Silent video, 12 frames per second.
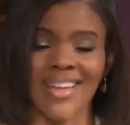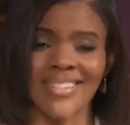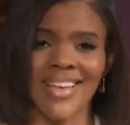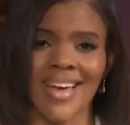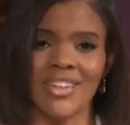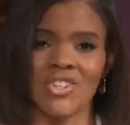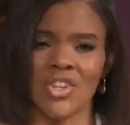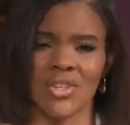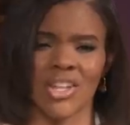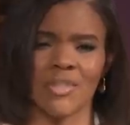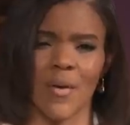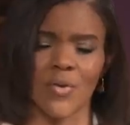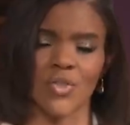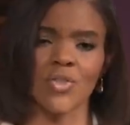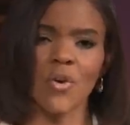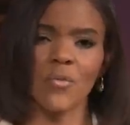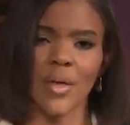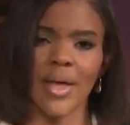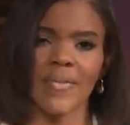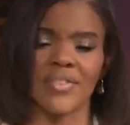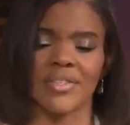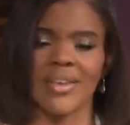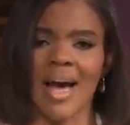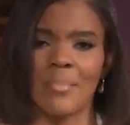like I said, she's not a special snowflake.
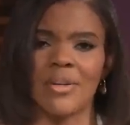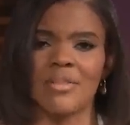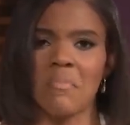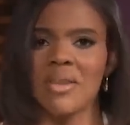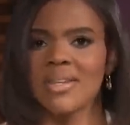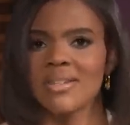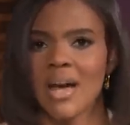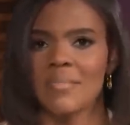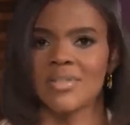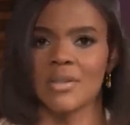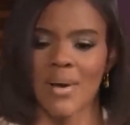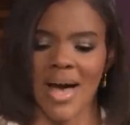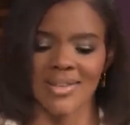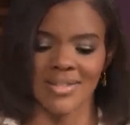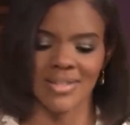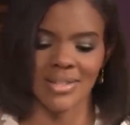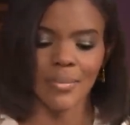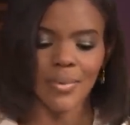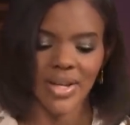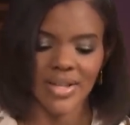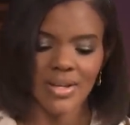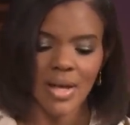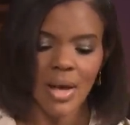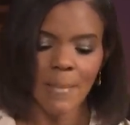This has happened many times in the past to
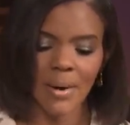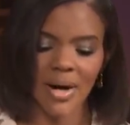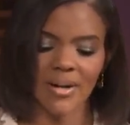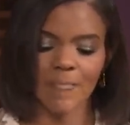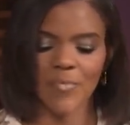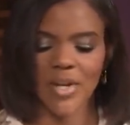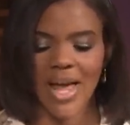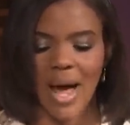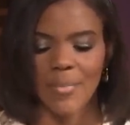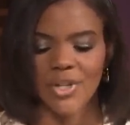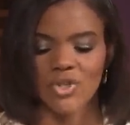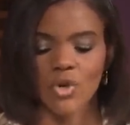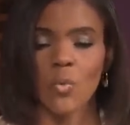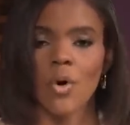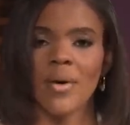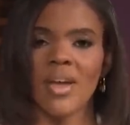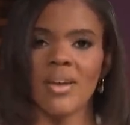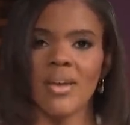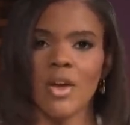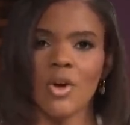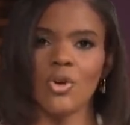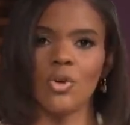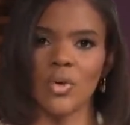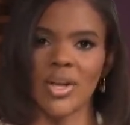celebrities, but it happened to a woman
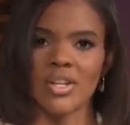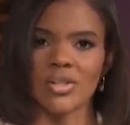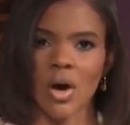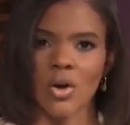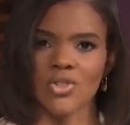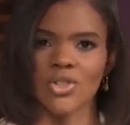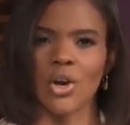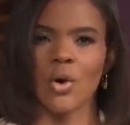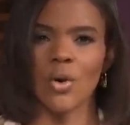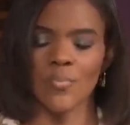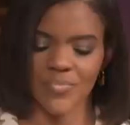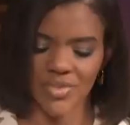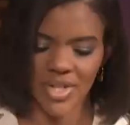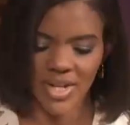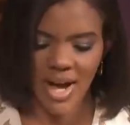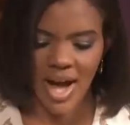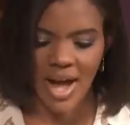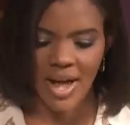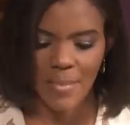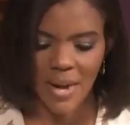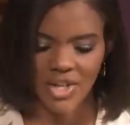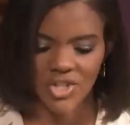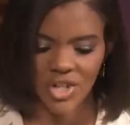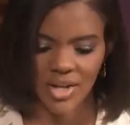who is also, did I
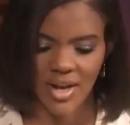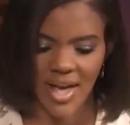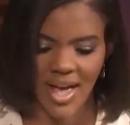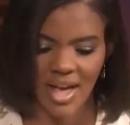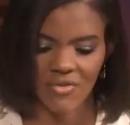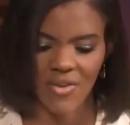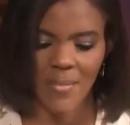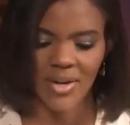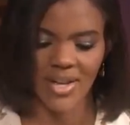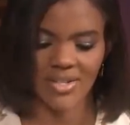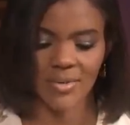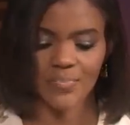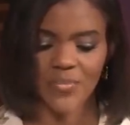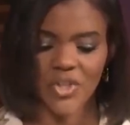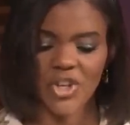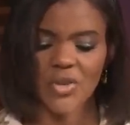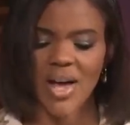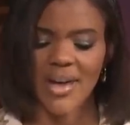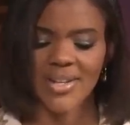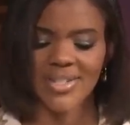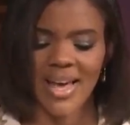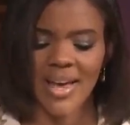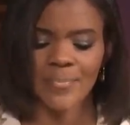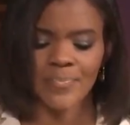mention, a feminist. She goes on to
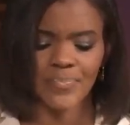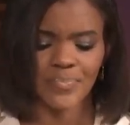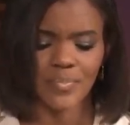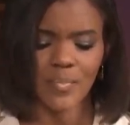say,